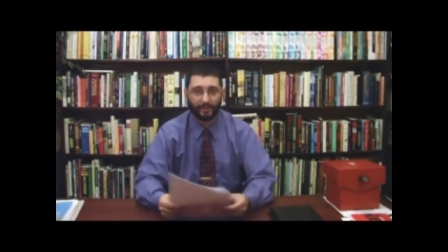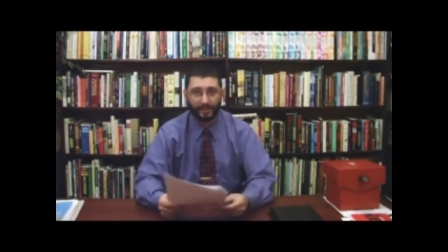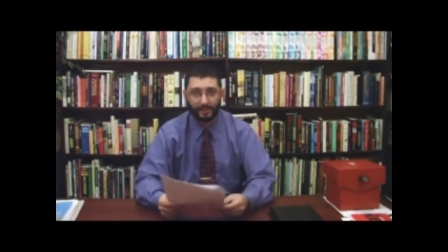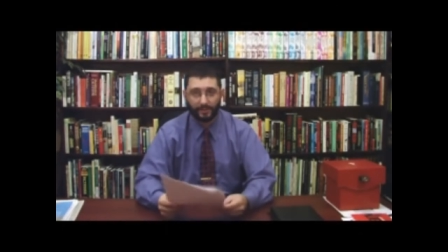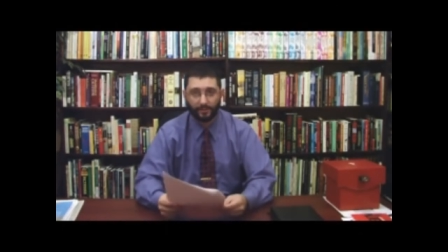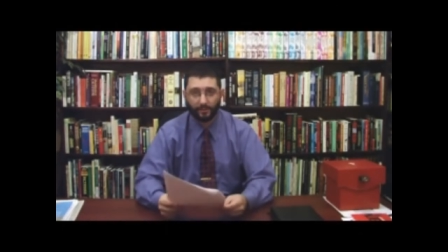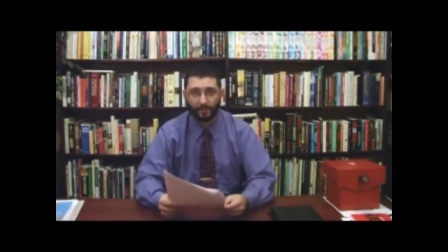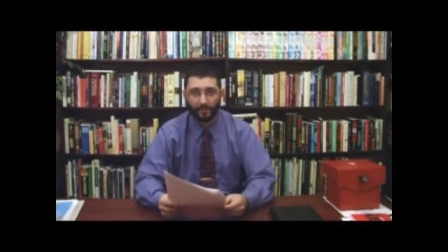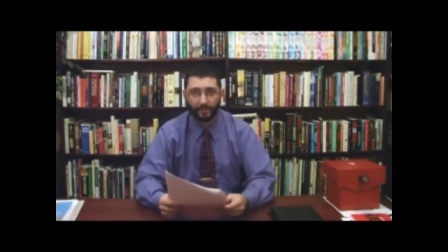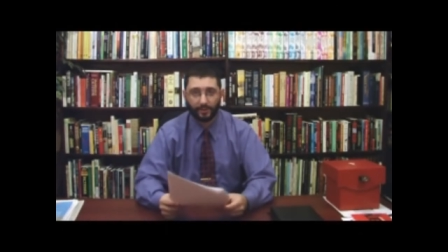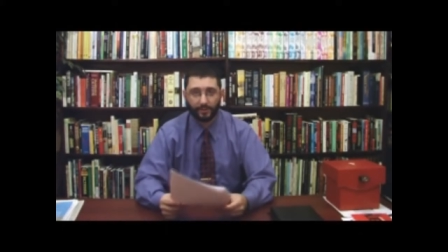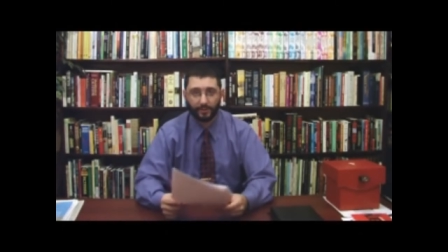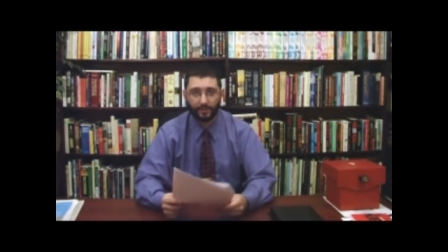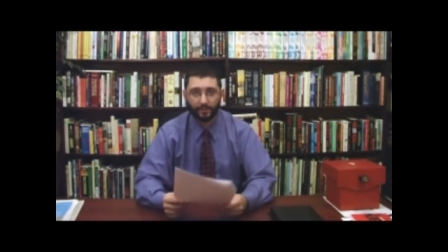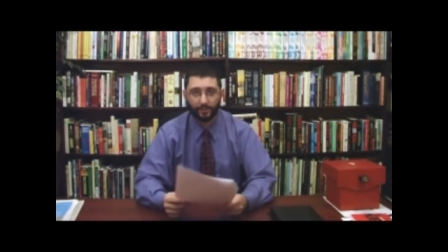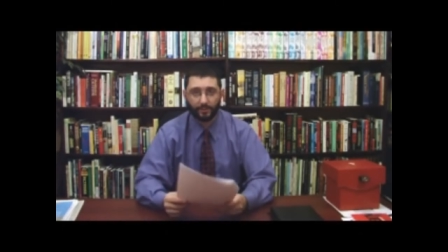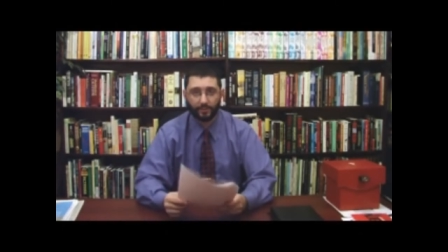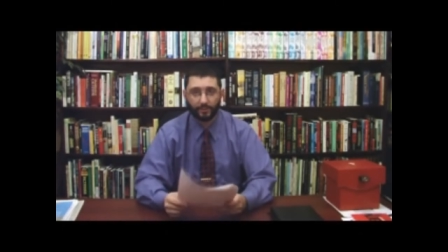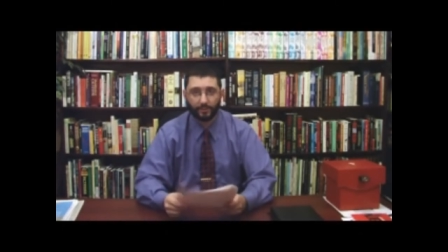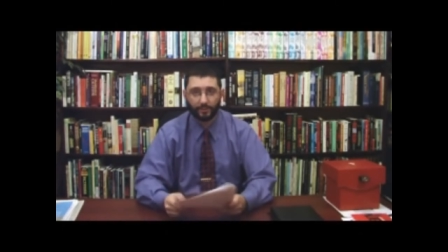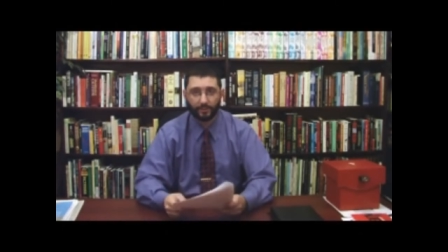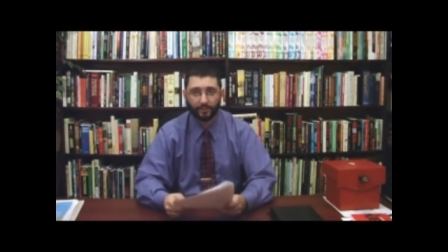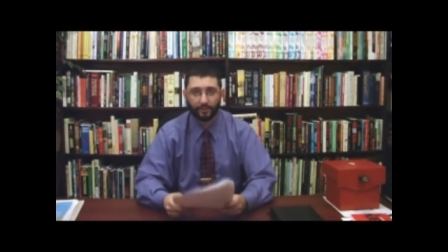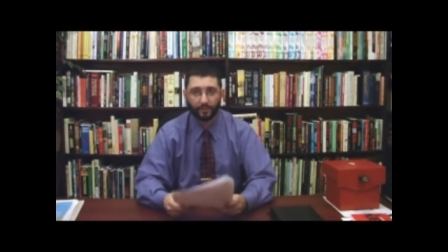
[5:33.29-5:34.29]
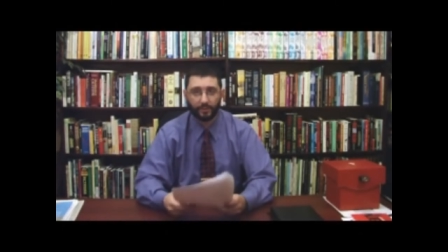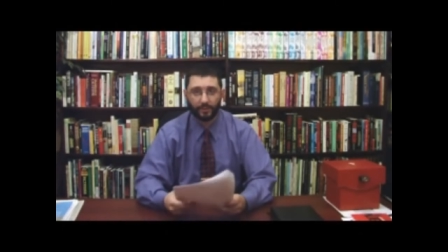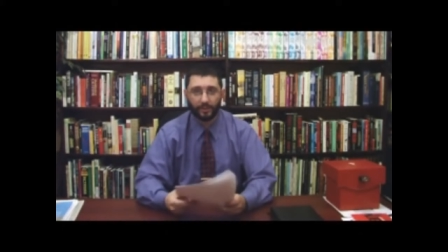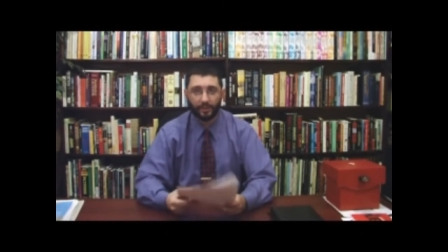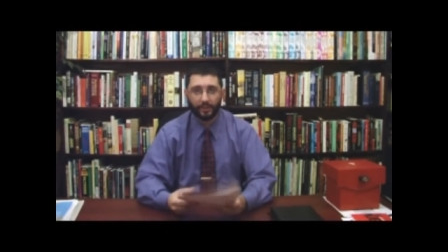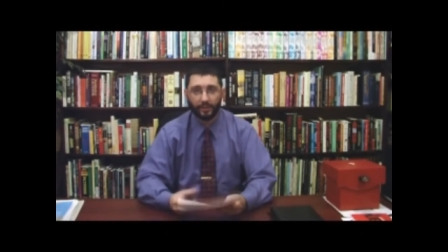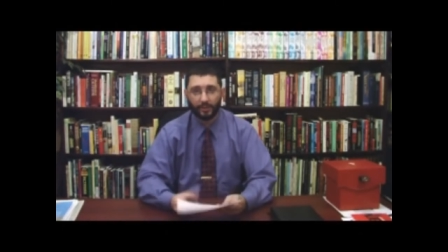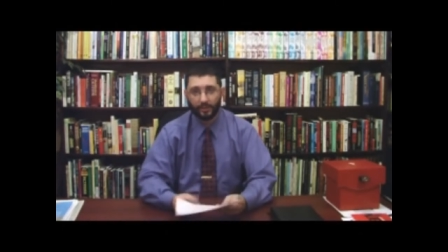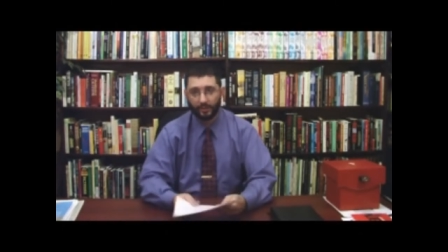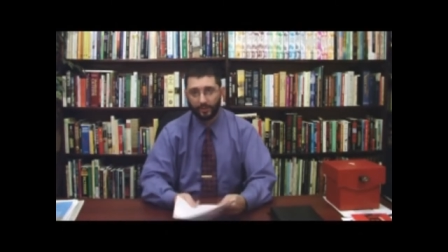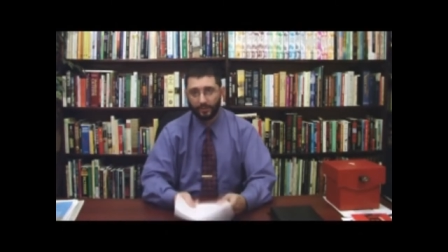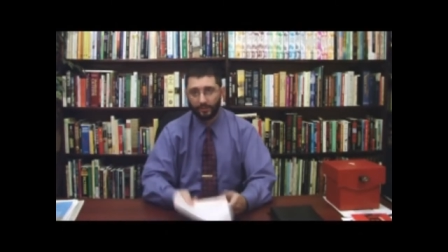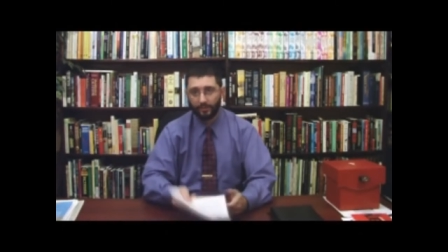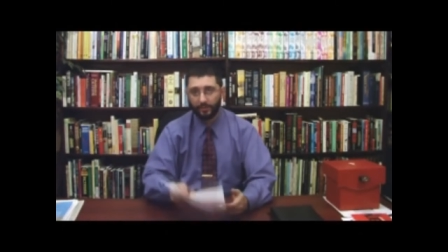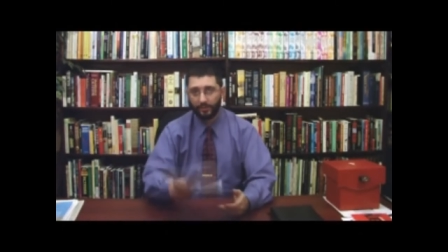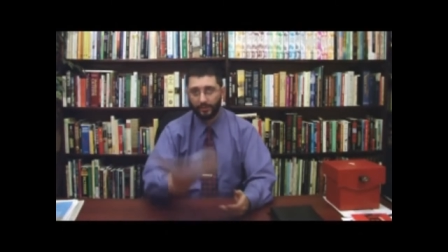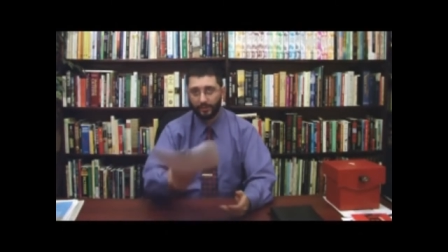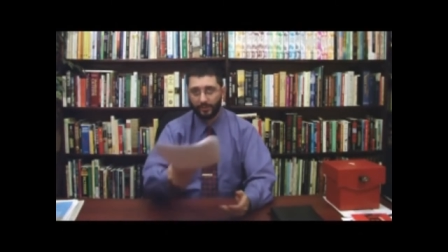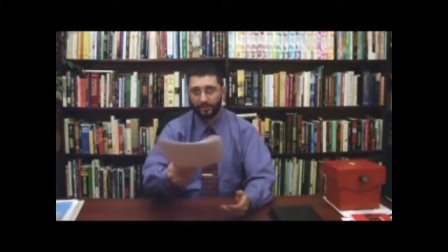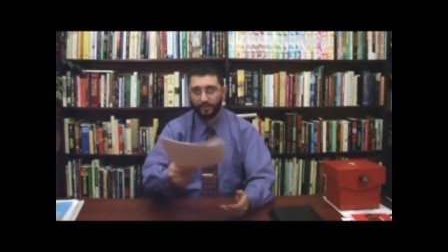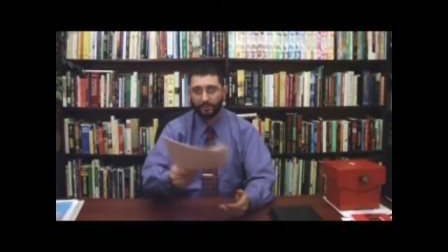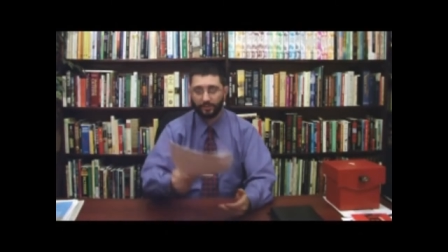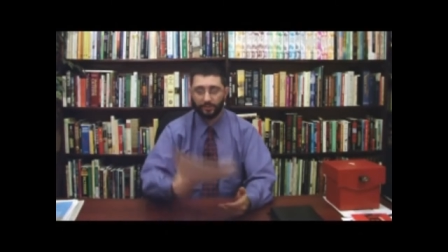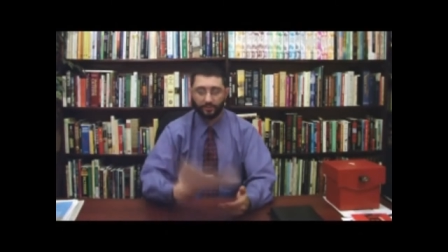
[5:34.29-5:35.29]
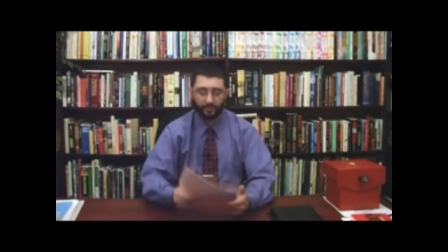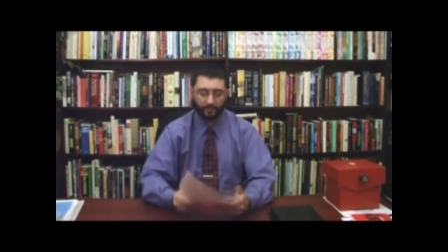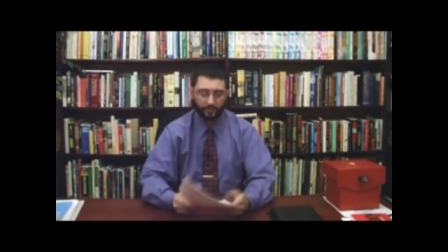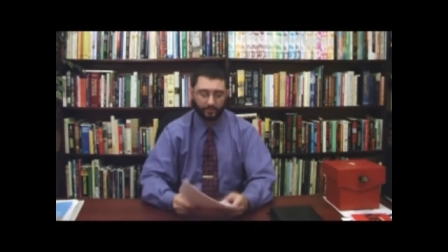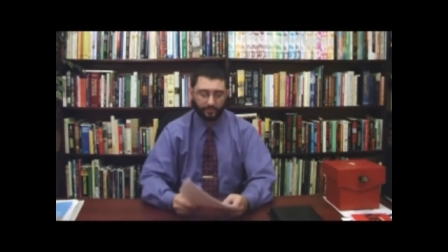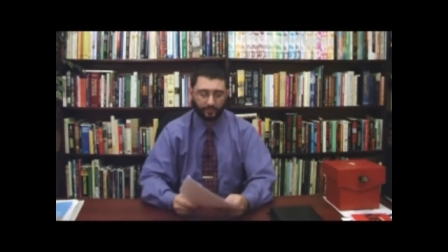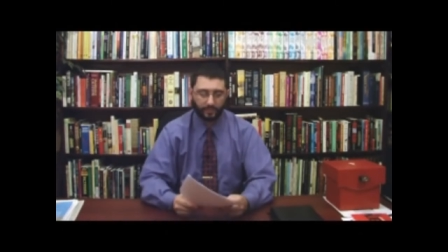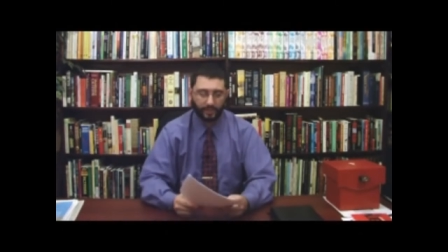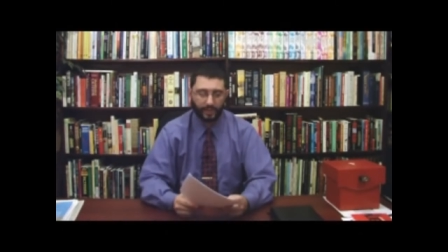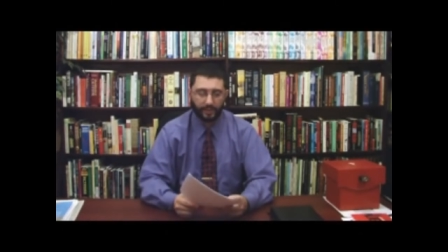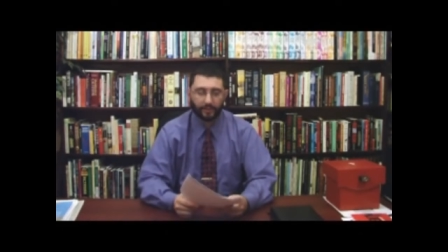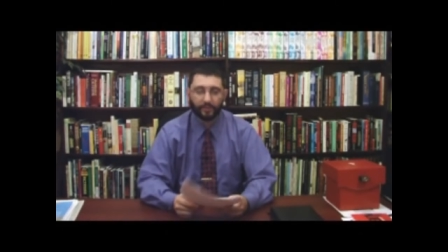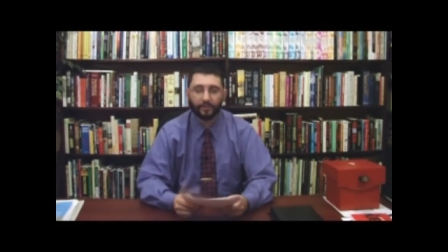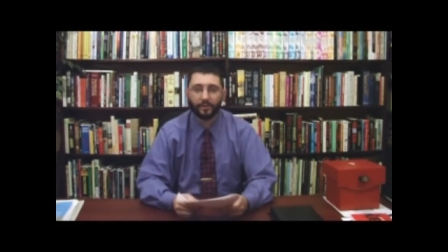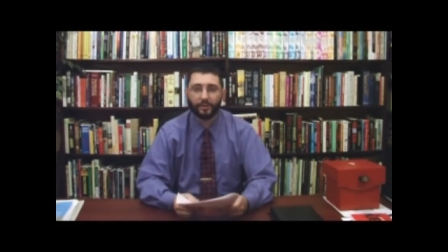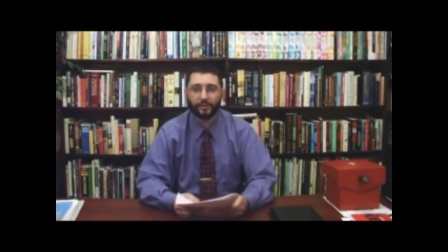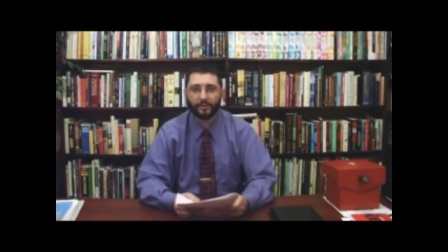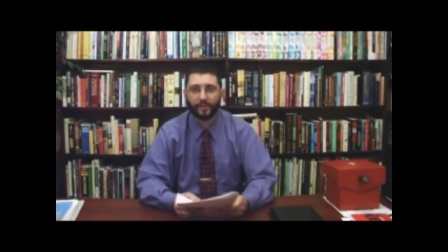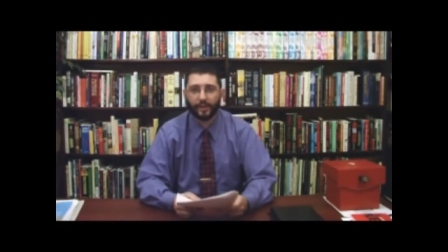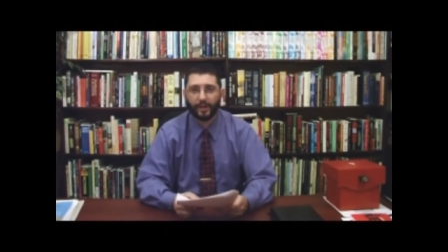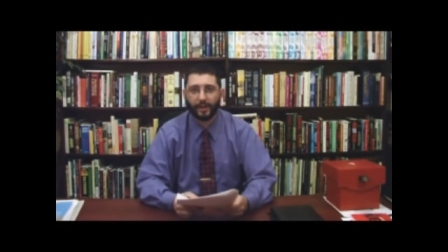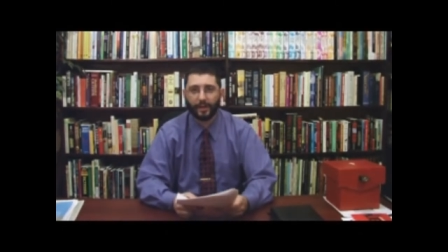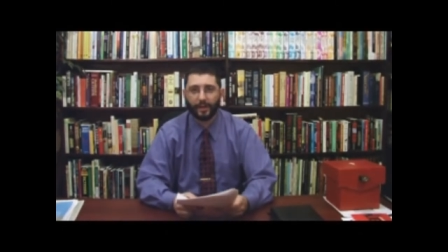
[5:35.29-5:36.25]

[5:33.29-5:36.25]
legal issues. So let's take a look at